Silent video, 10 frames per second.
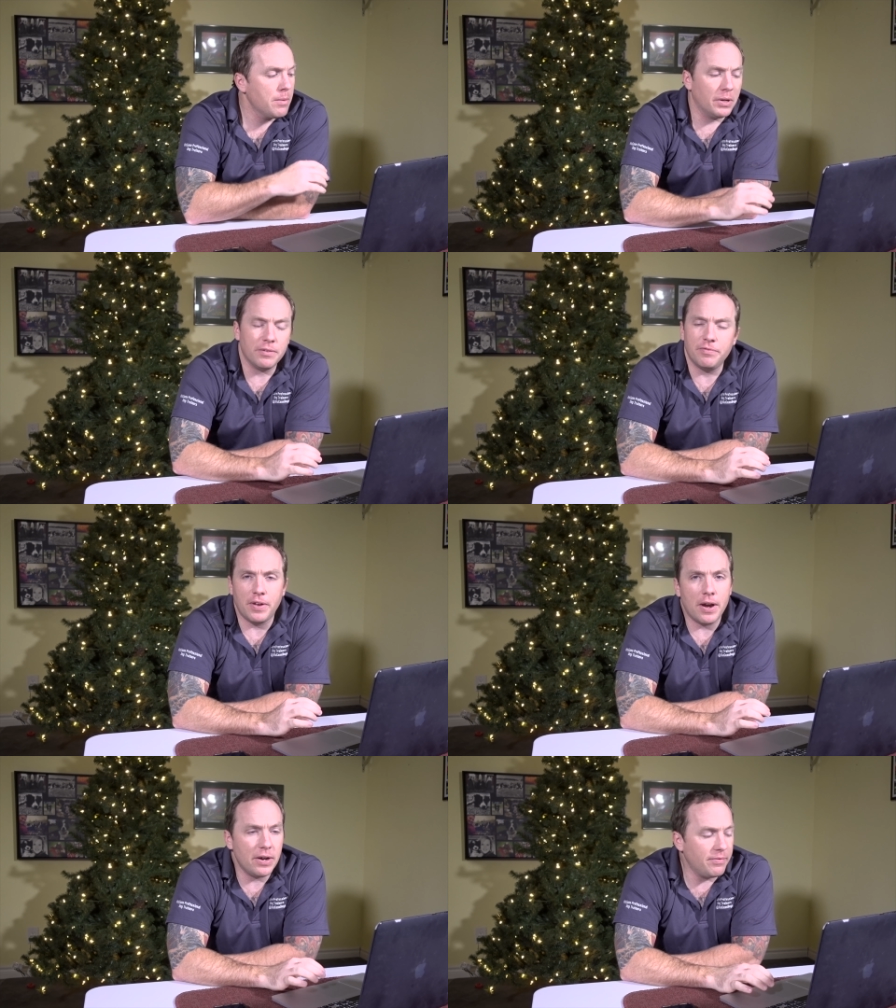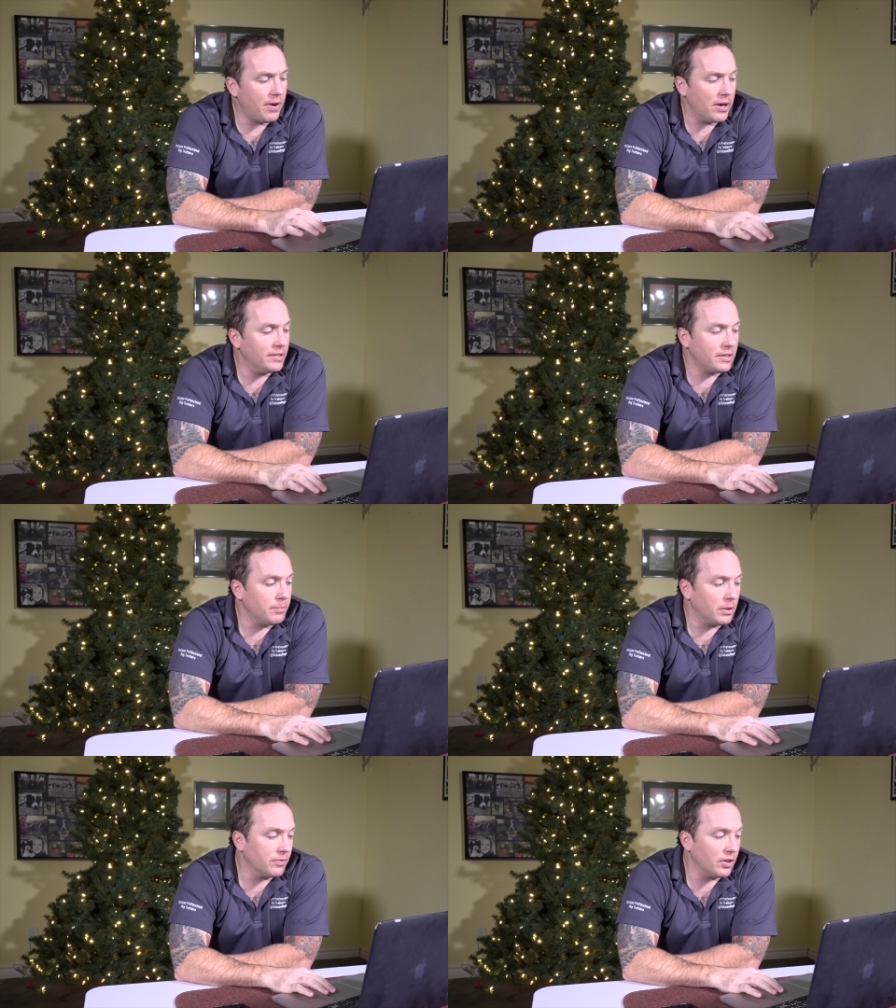but a very, very
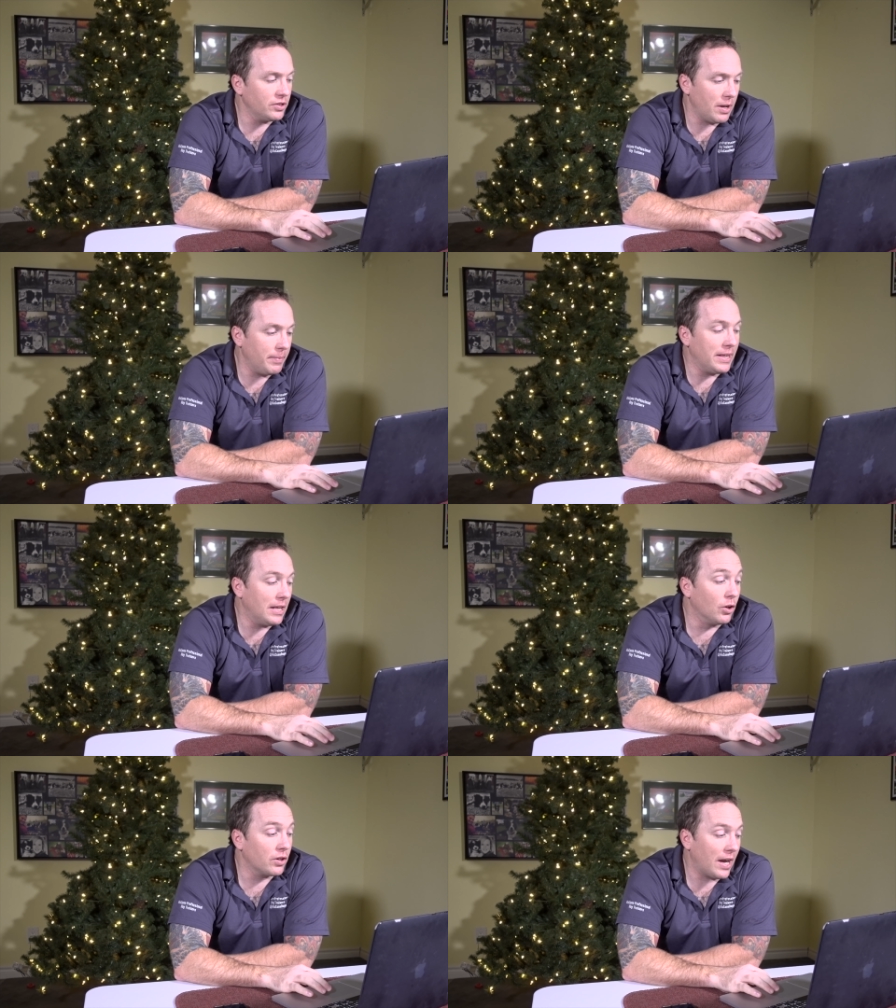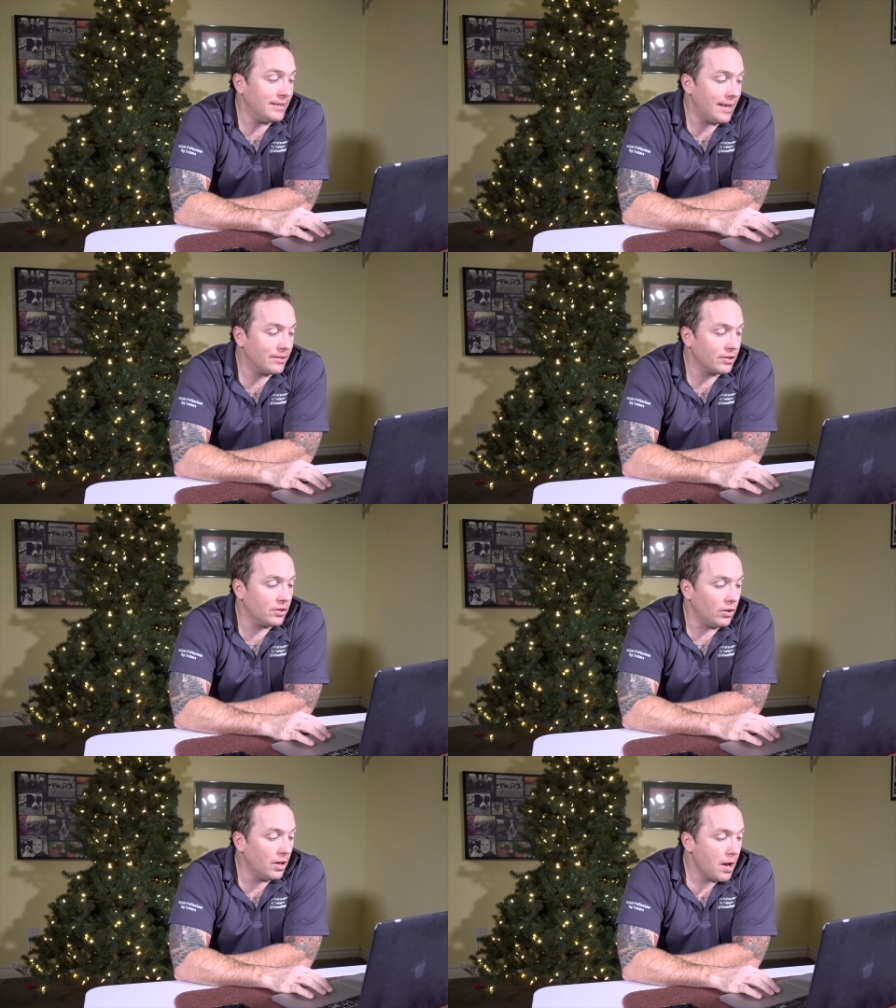similar version. I mean, they look
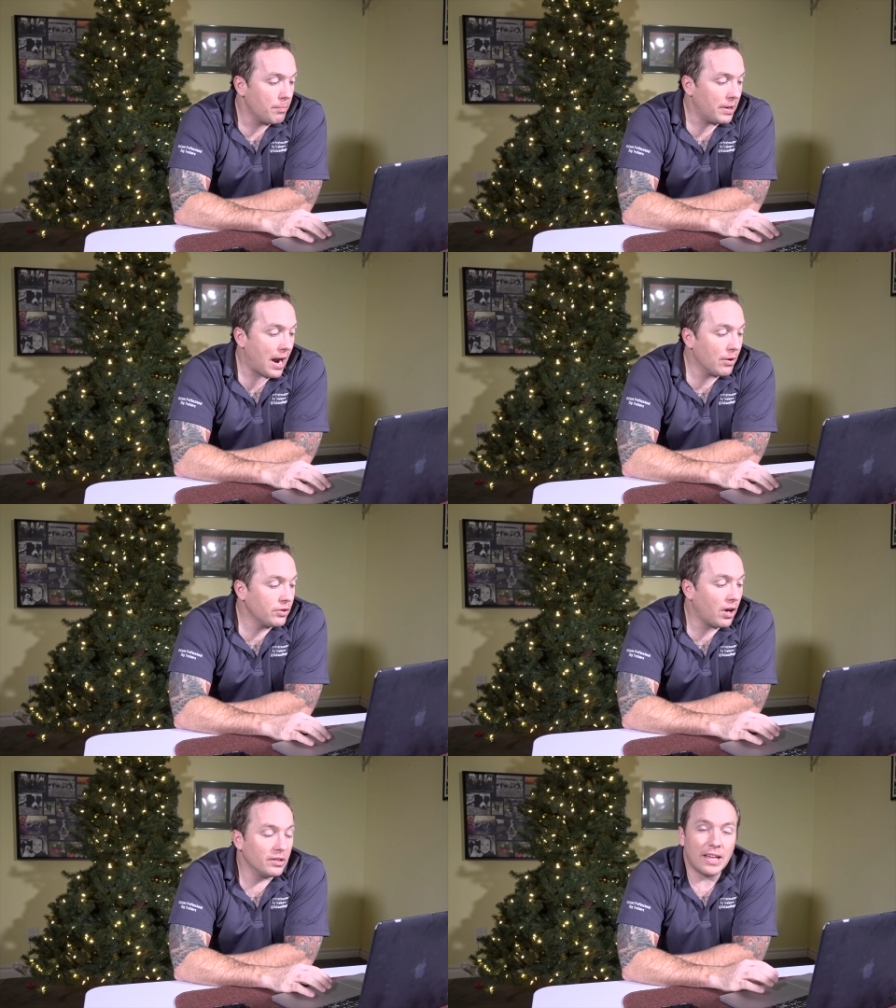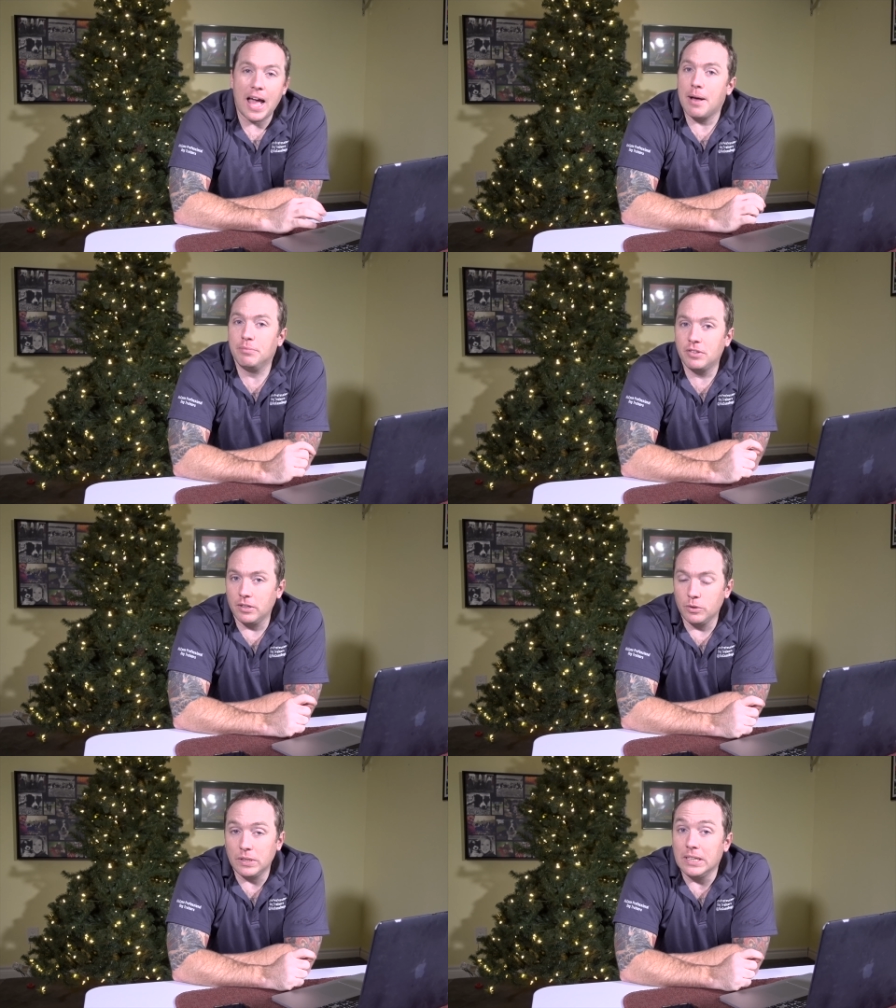identical, but our dogs
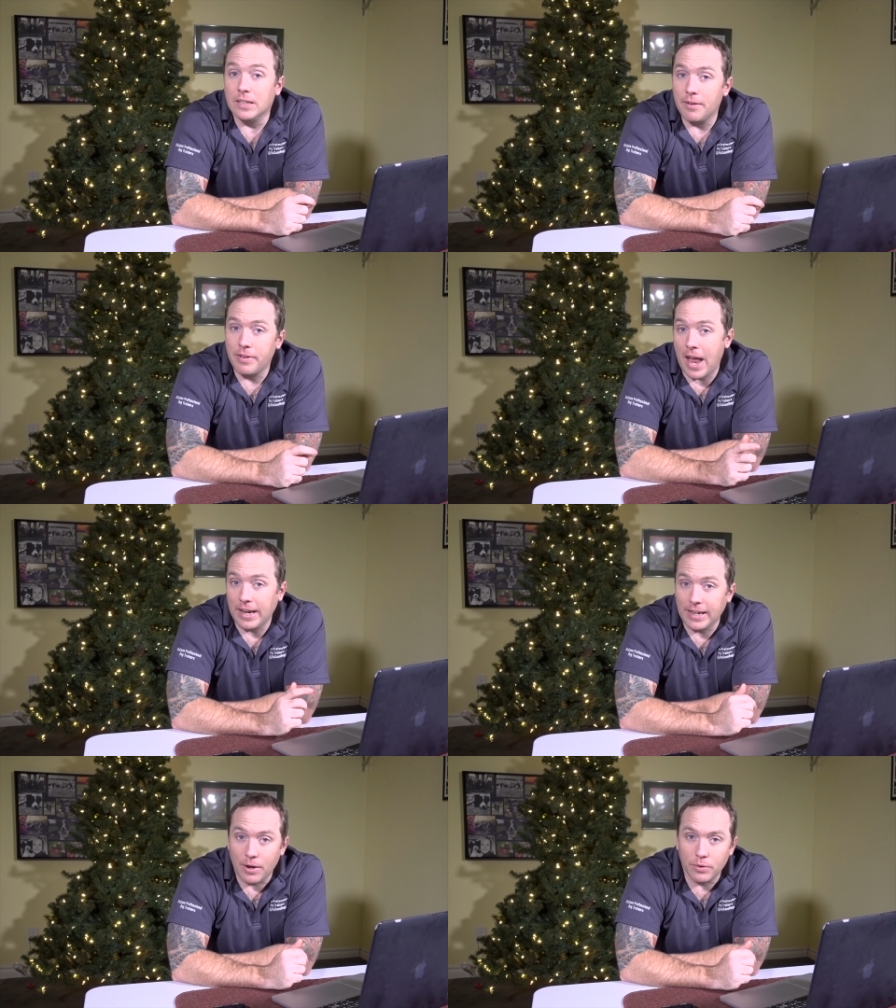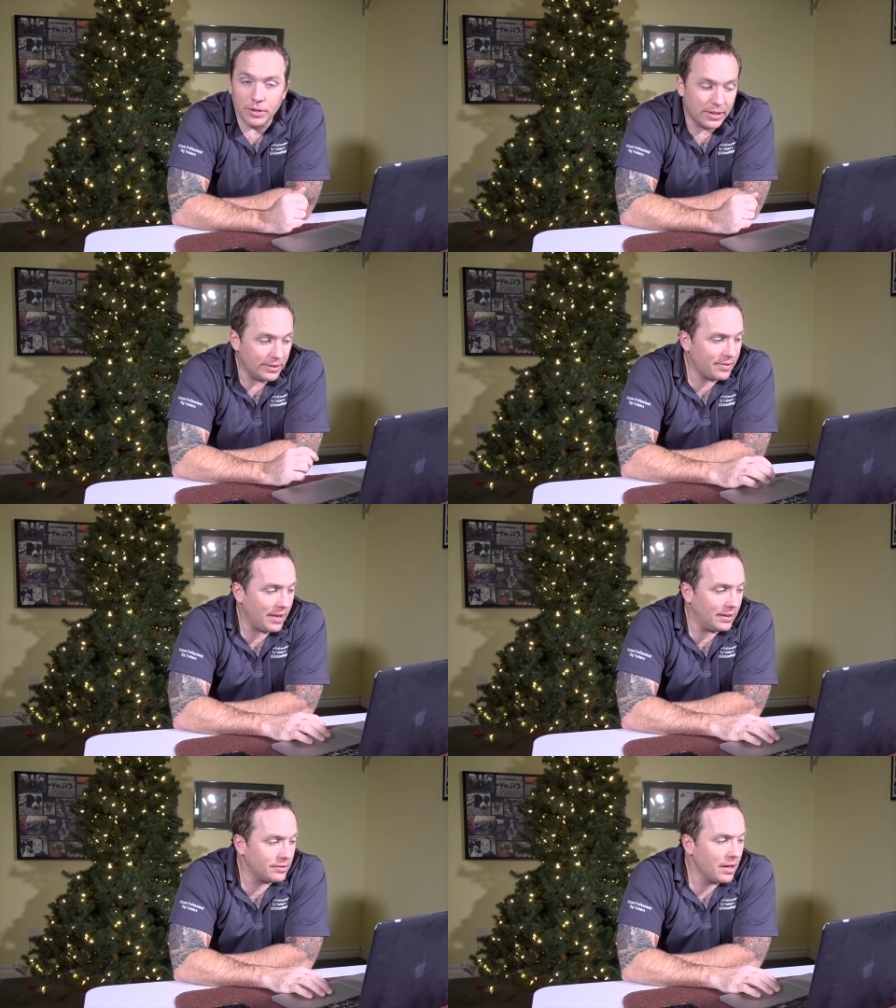absolutely love hanging out in these
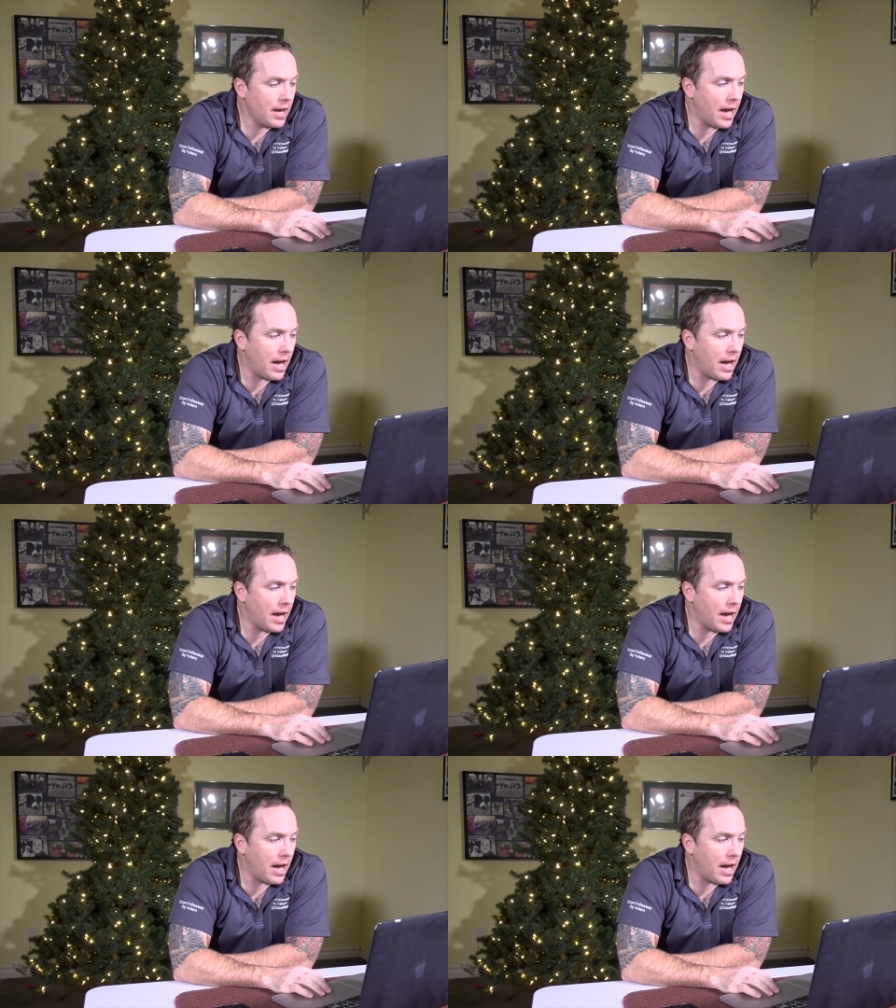things.